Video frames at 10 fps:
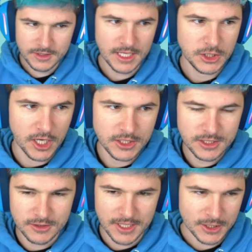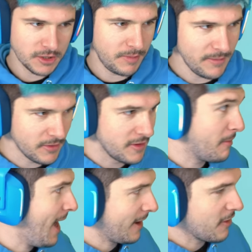we say judges, there's actually people in
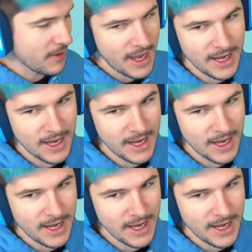the back that we